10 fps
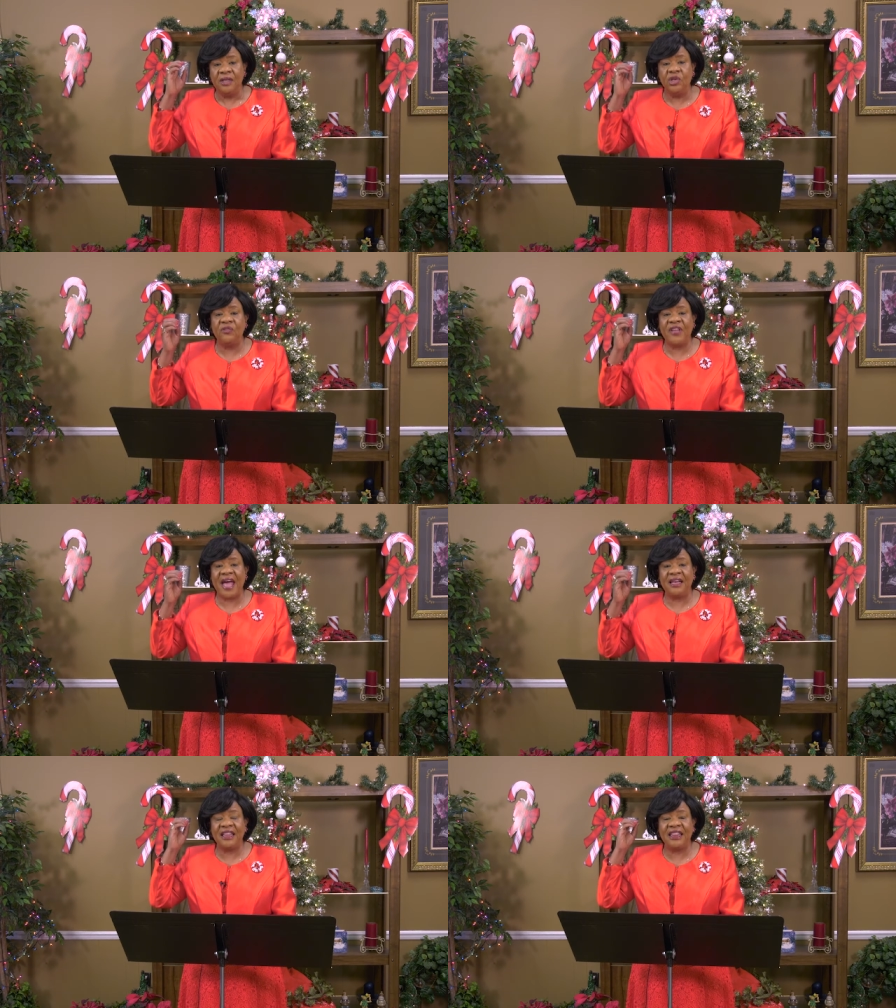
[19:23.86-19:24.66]
You've
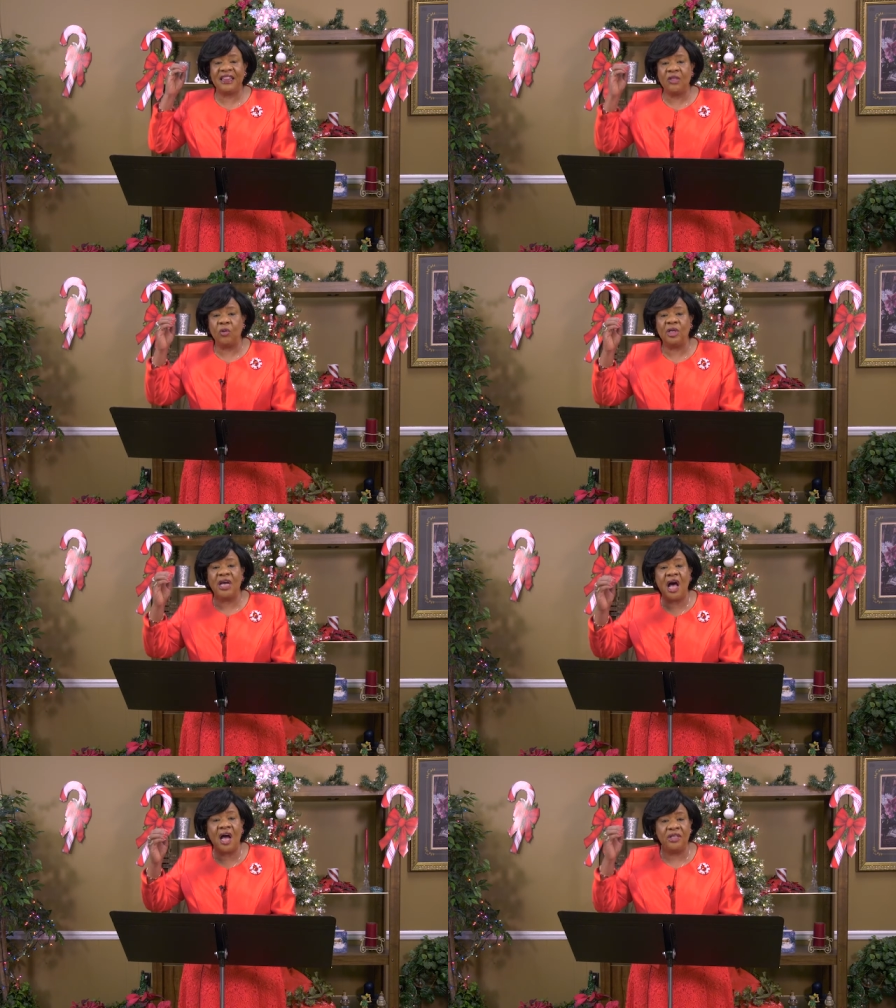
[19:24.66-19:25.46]
got to
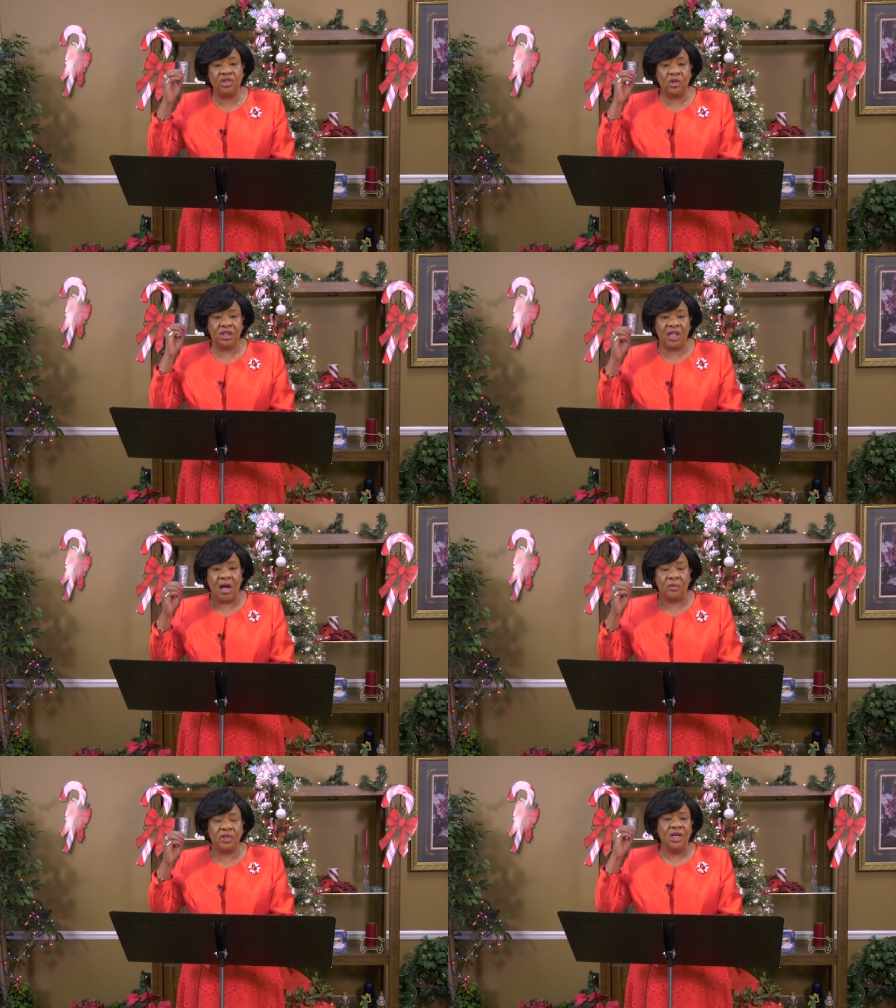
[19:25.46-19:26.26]
guard your
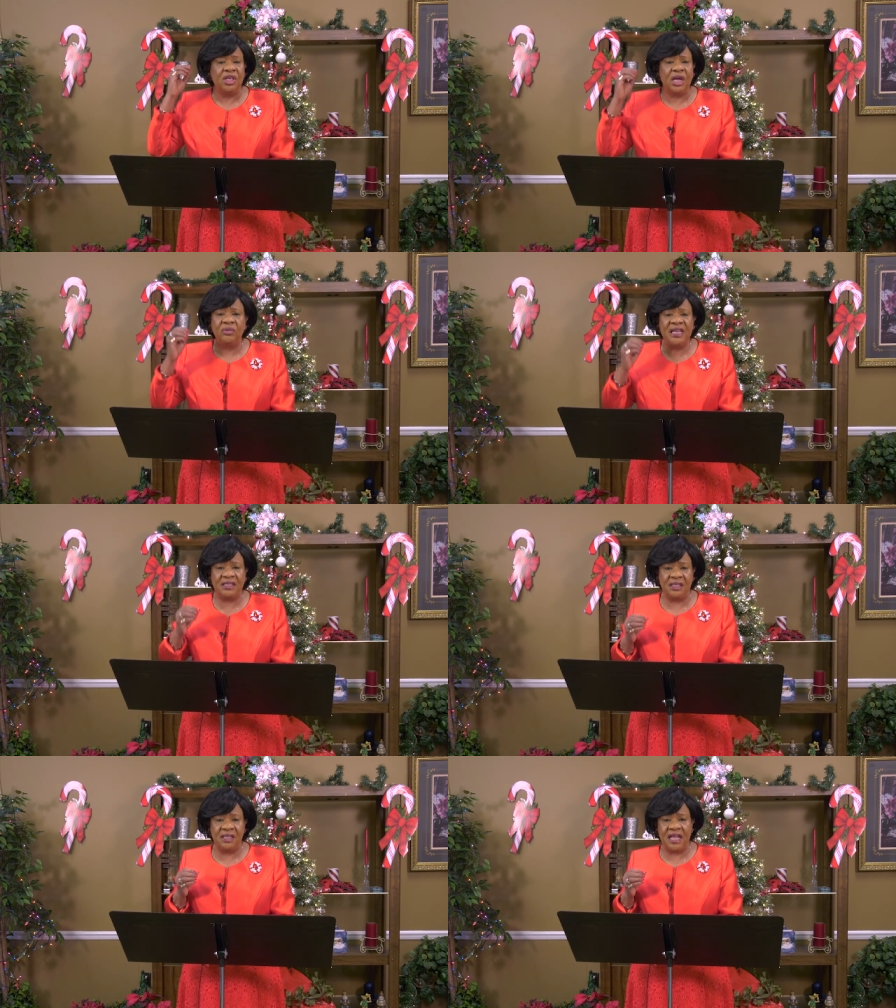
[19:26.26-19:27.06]
thoughts. Don't
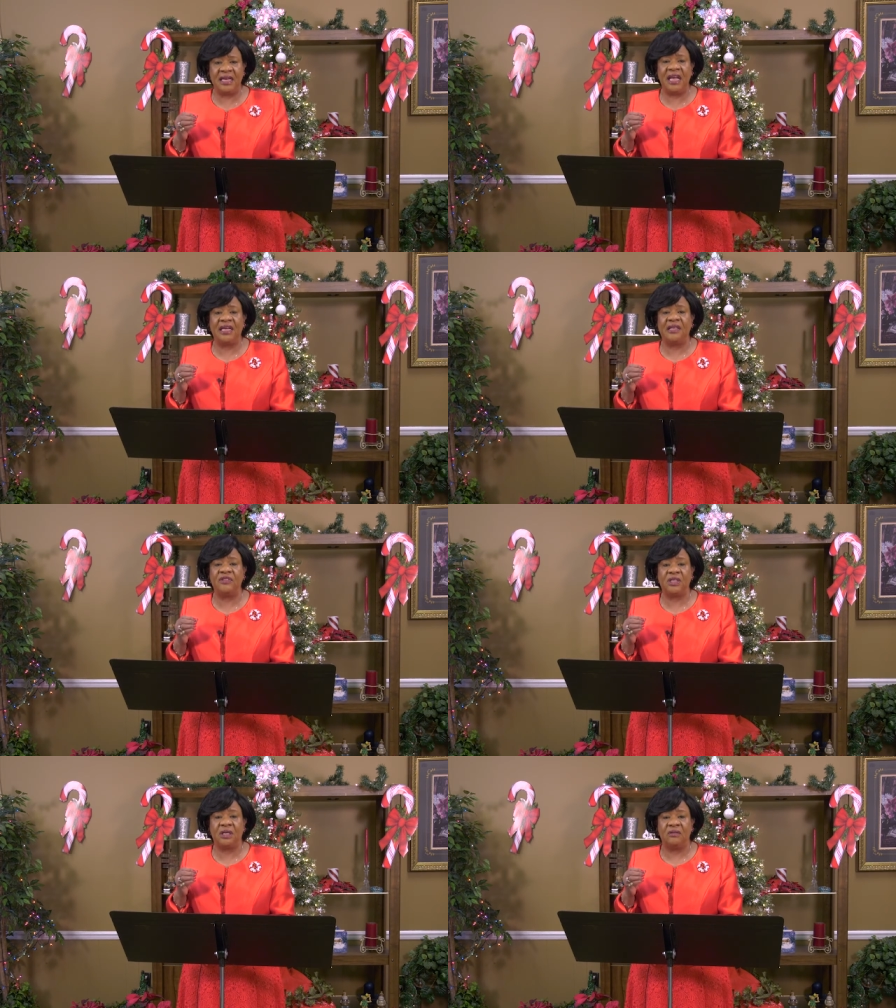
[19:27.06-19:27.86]
listen to that negative
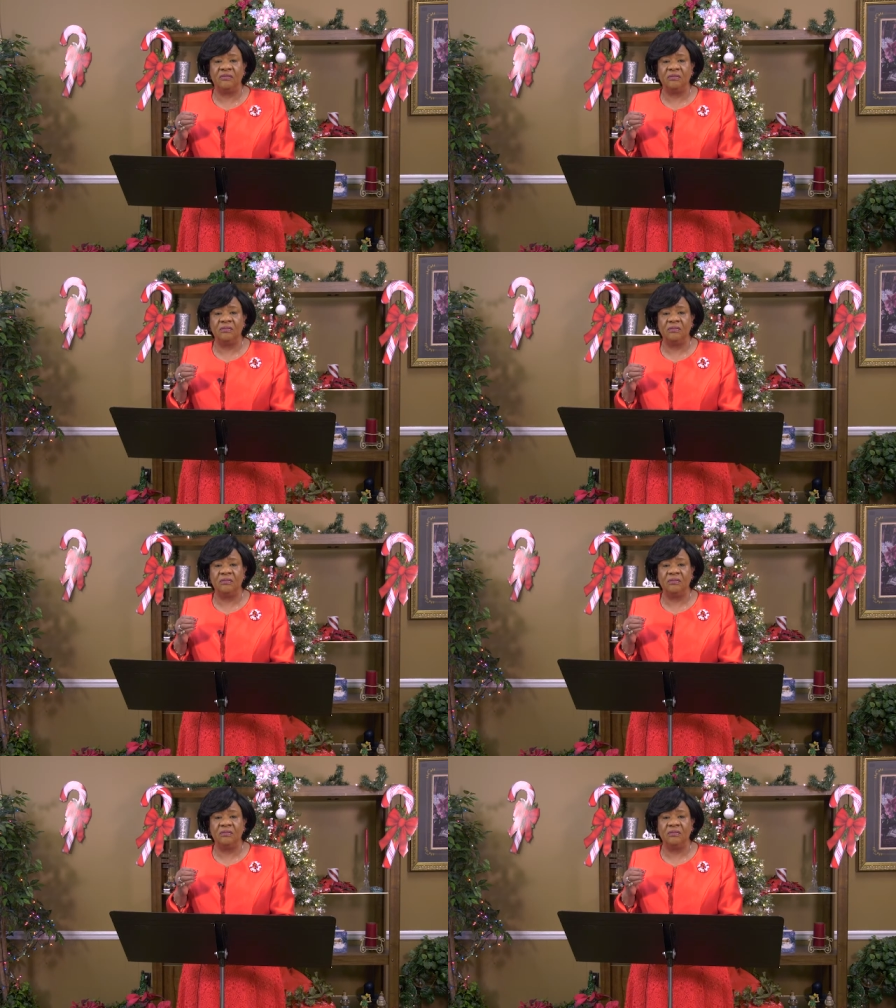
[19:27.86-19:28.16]
stuff.